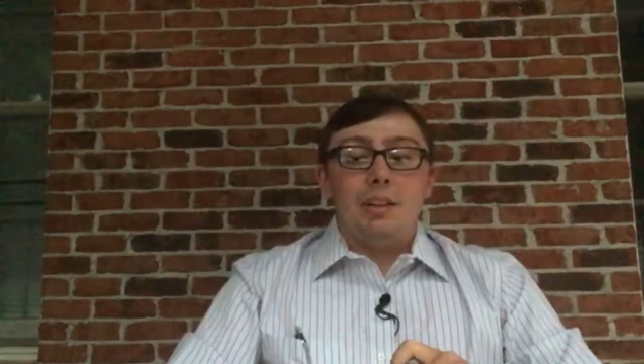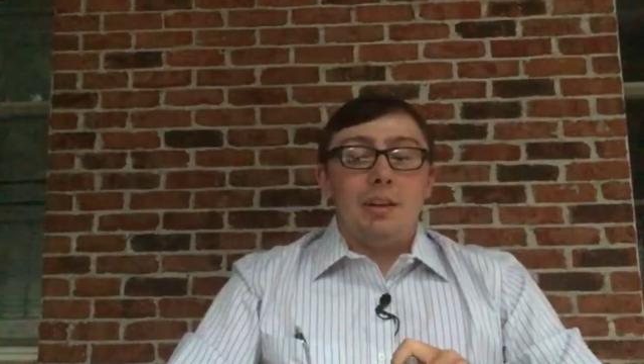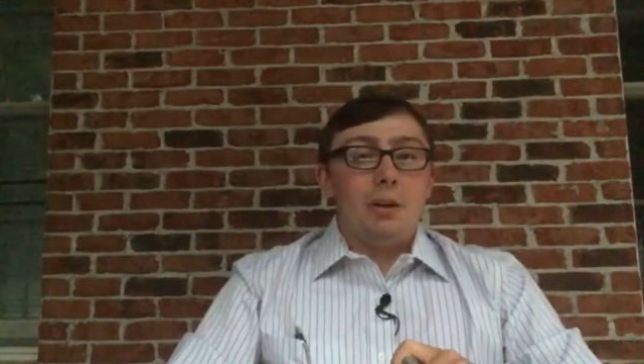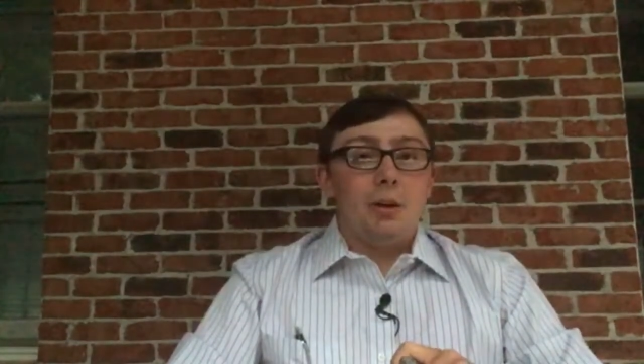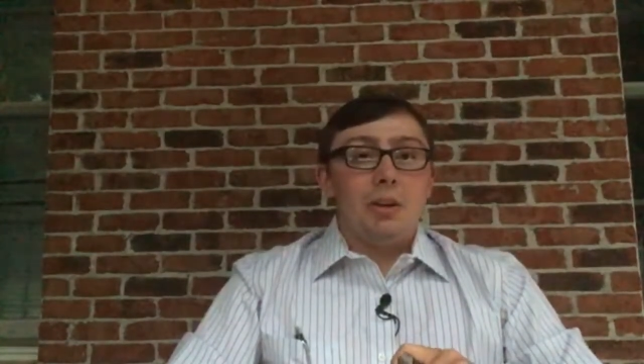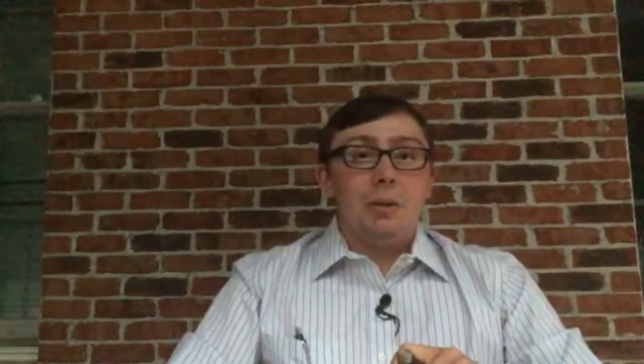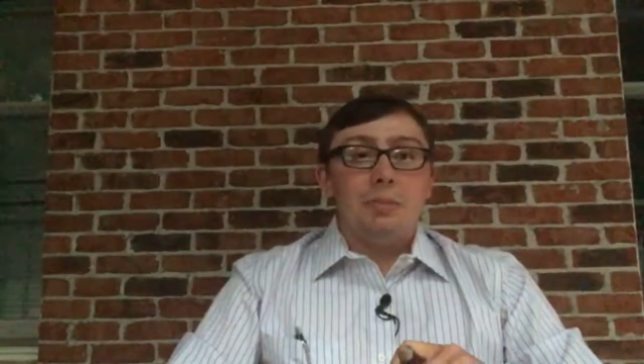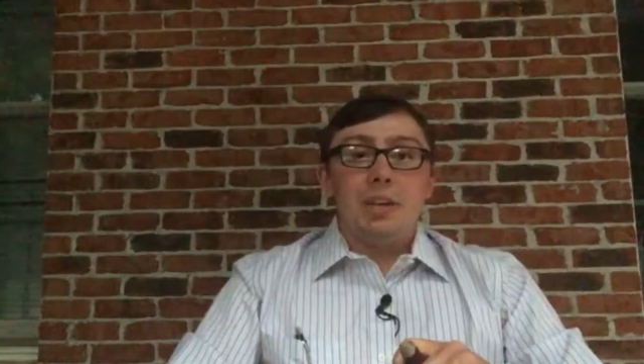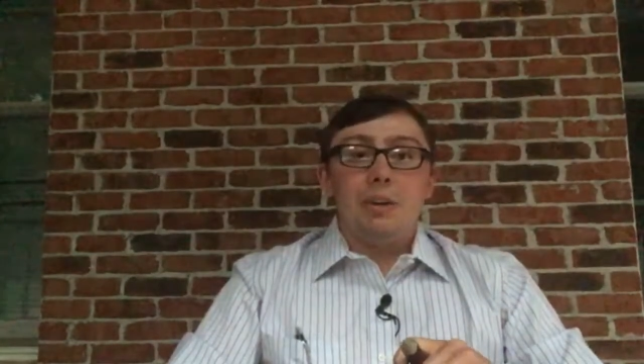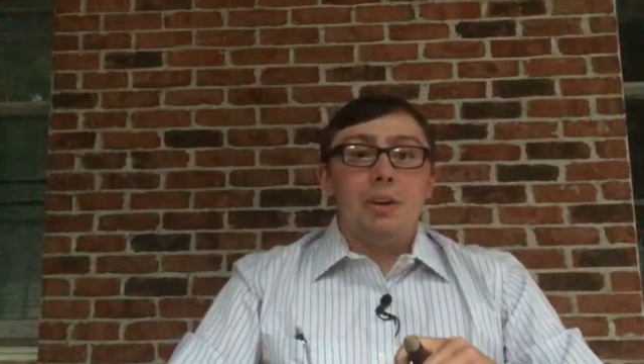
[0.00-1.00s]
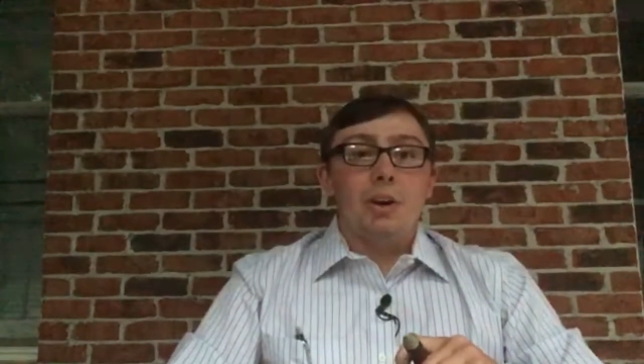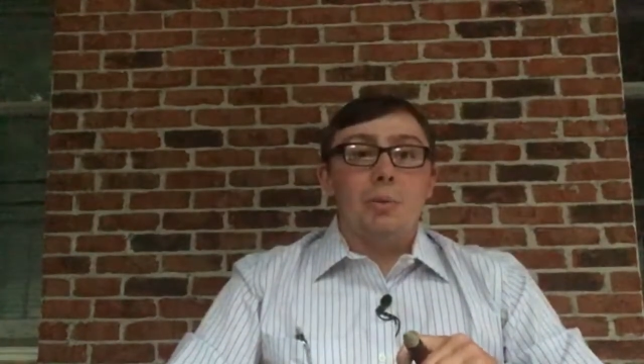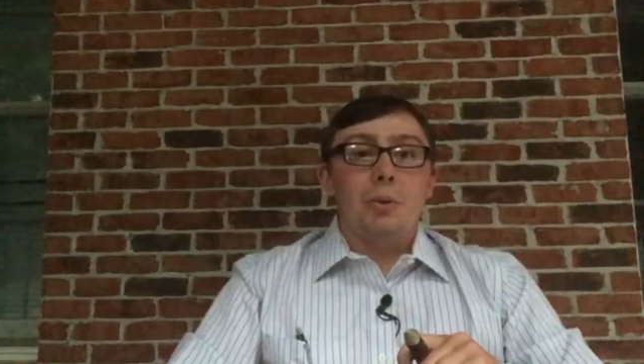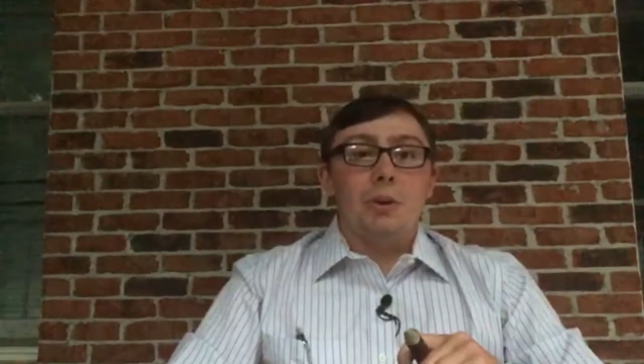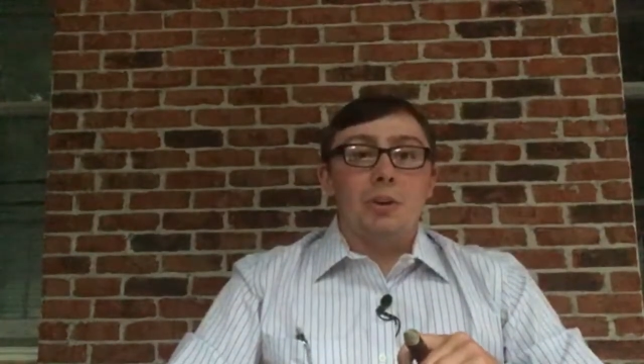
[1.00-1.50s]
it all comes down to
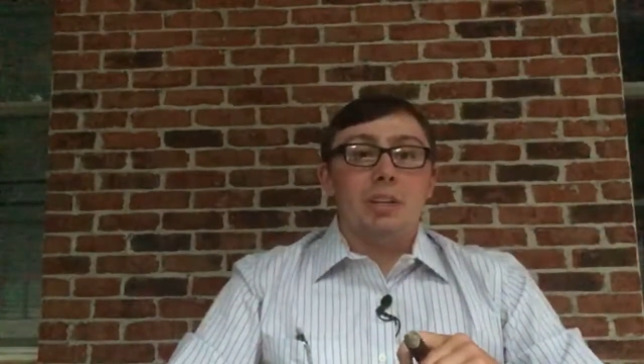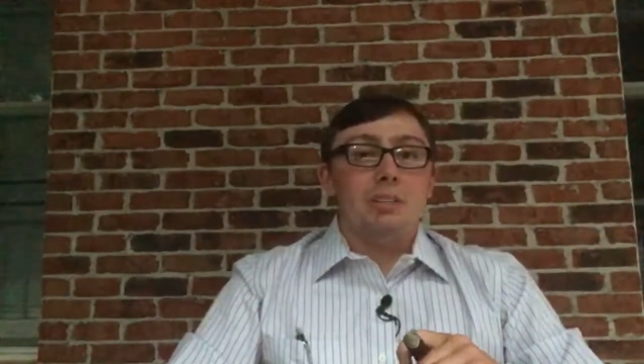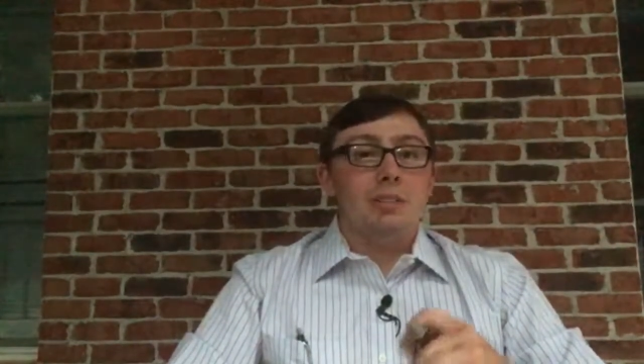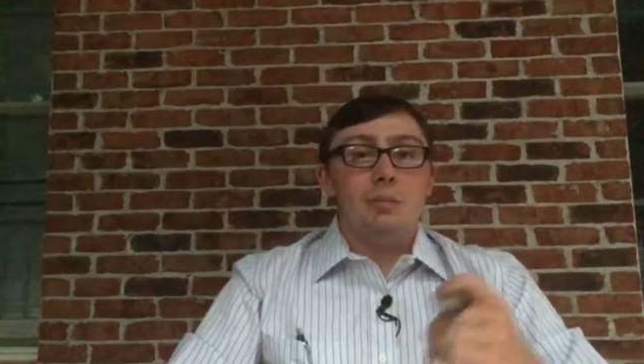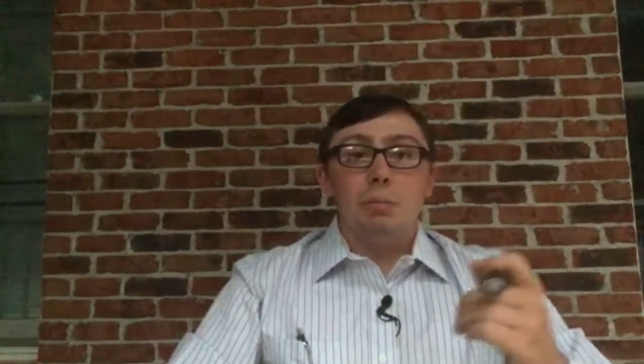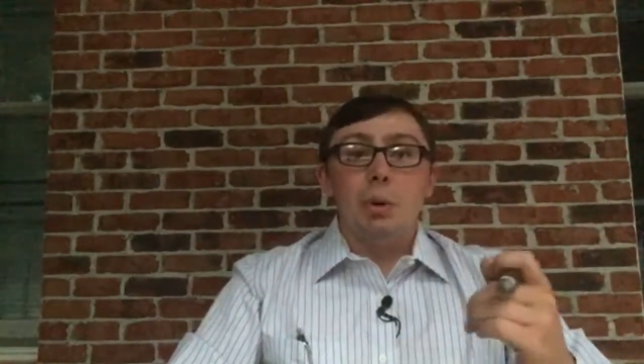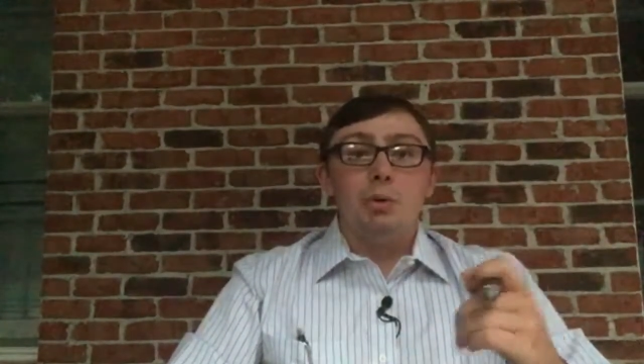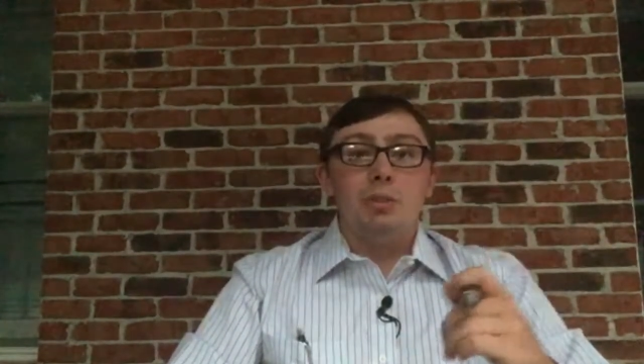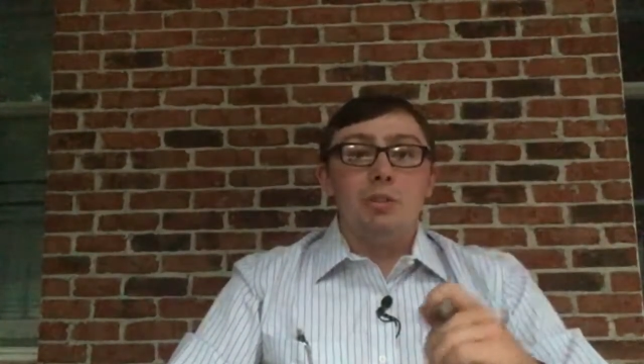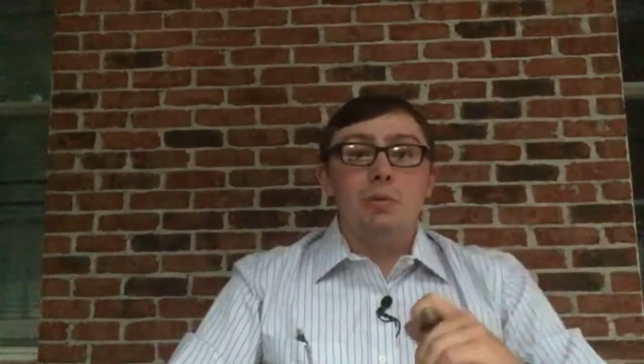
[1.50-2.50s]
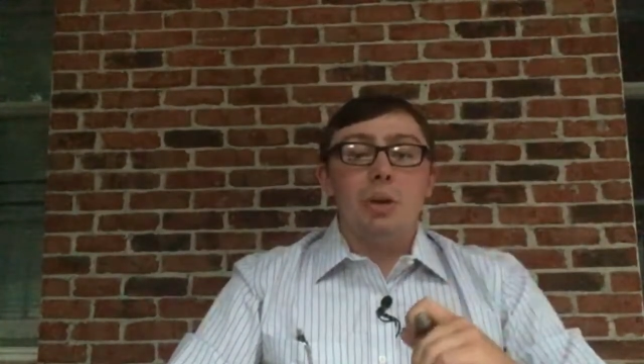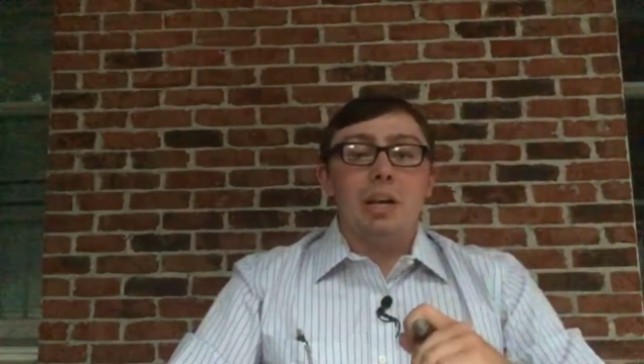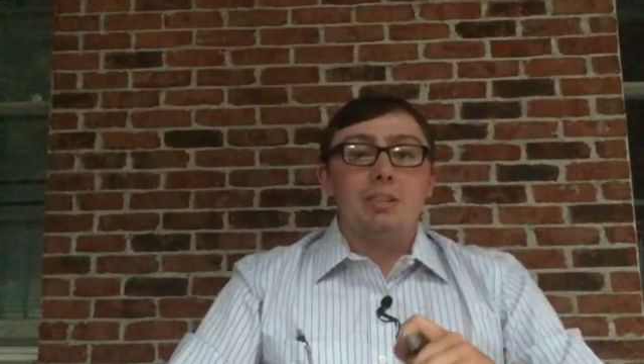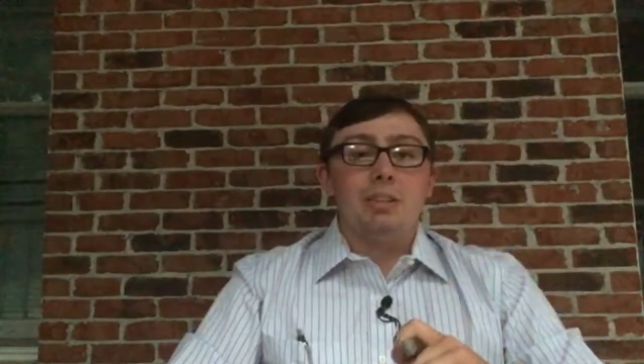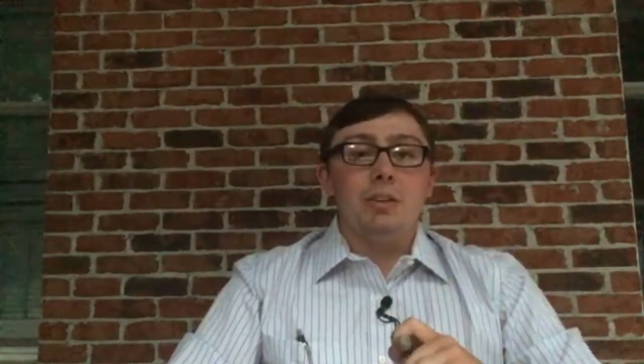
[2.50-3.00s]
hard work. That's most of what
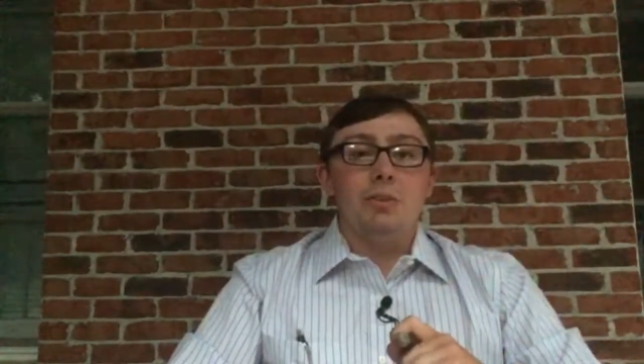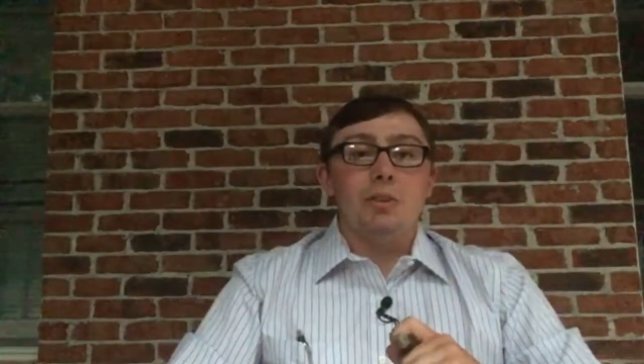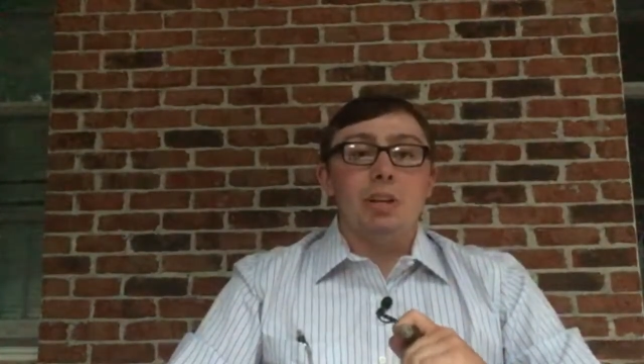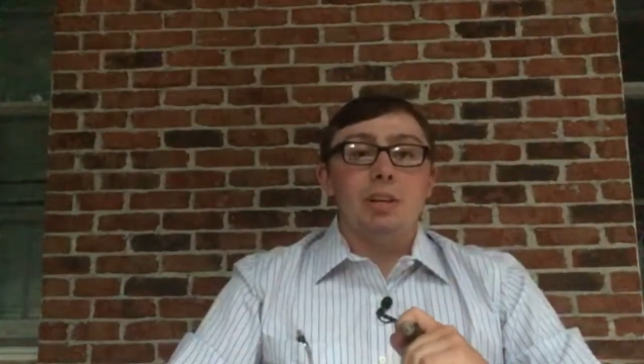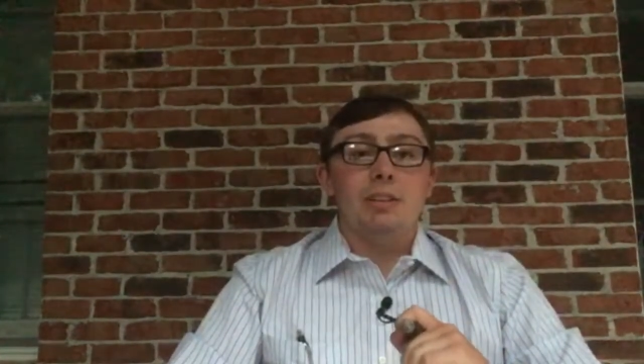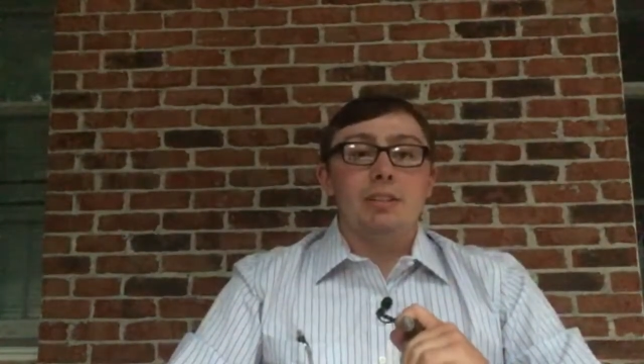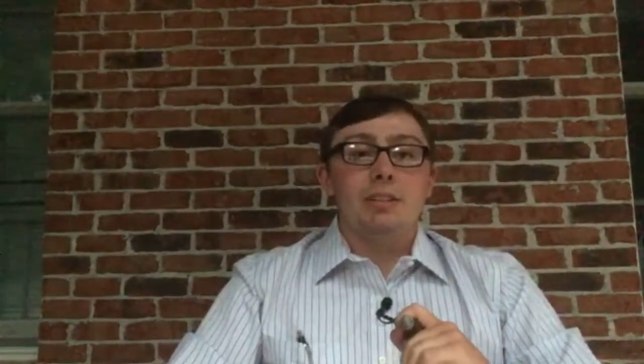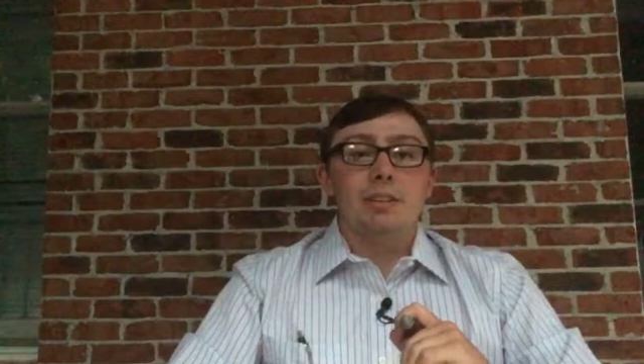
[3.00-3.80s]
execution is.